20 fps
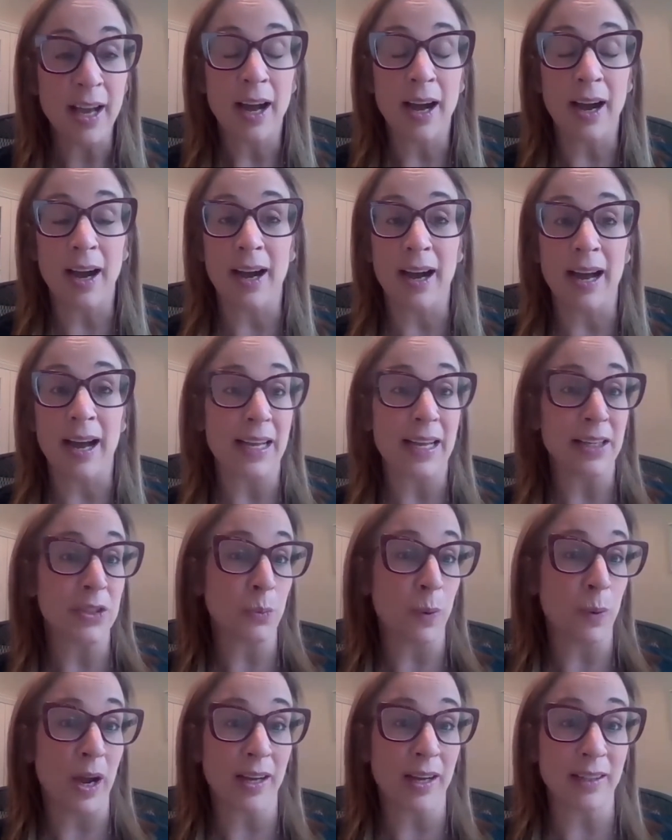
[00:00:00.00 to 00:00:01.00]
uh, as
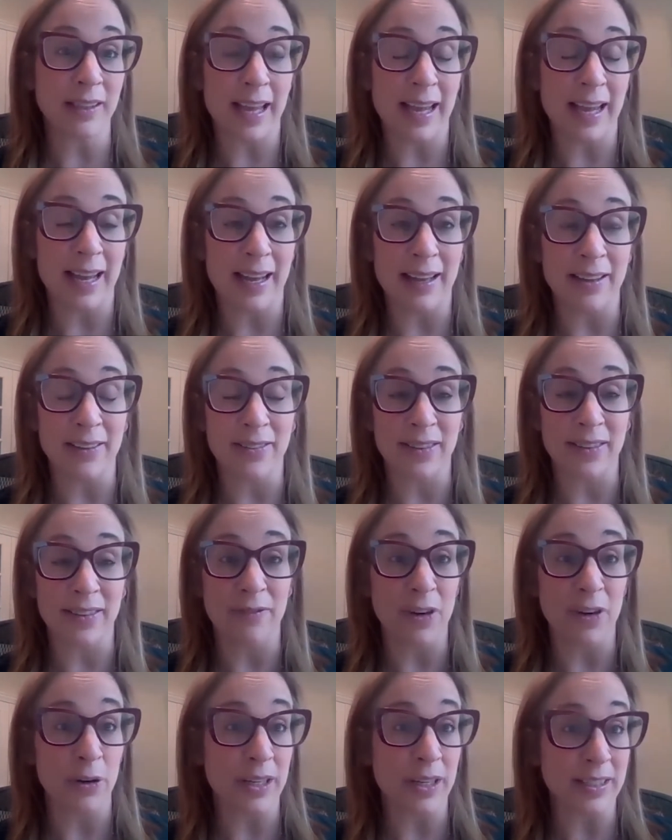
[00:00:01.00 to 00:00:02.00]
well as uh,
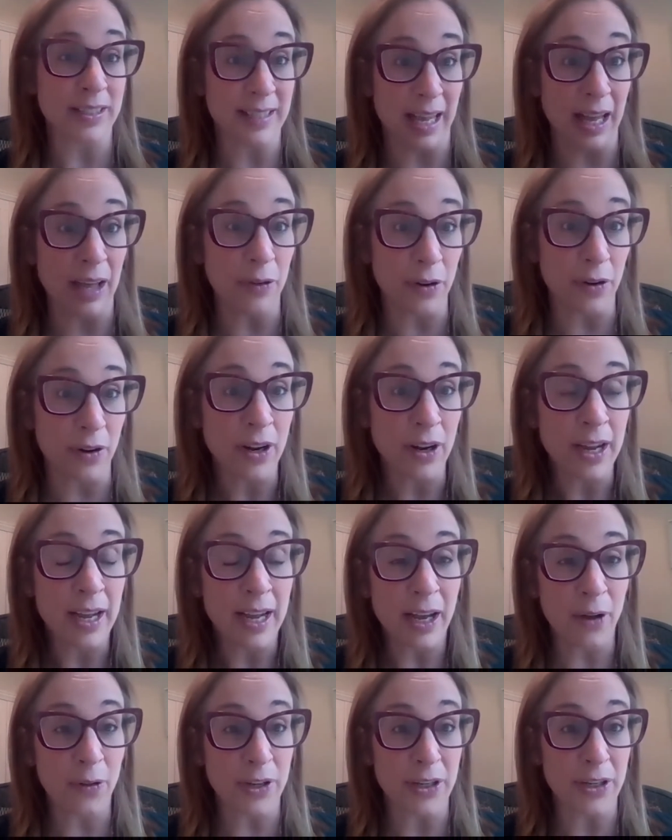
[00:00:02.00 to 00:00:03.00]
various other
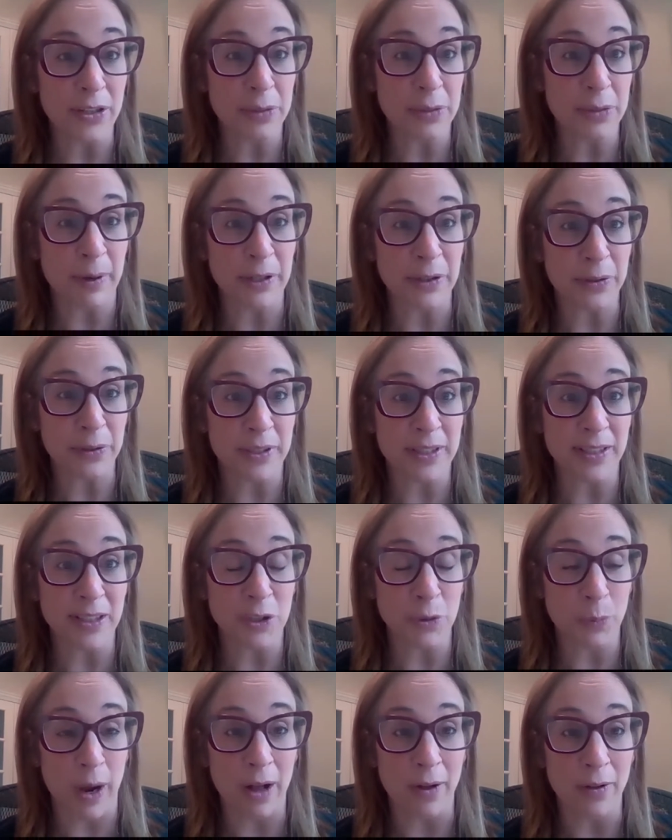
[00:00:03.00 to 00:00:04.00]
healthcare specialties
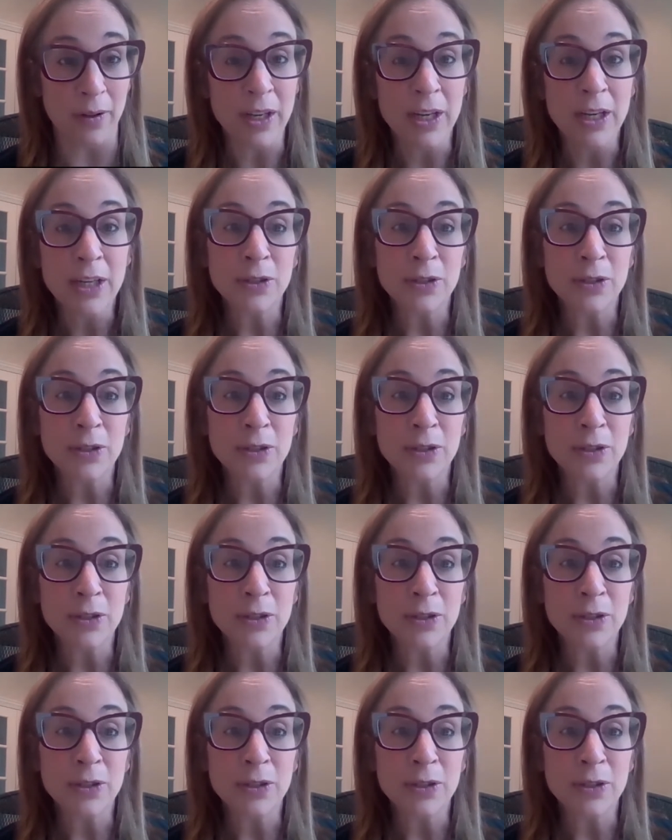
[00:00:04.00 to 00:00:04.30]
as well.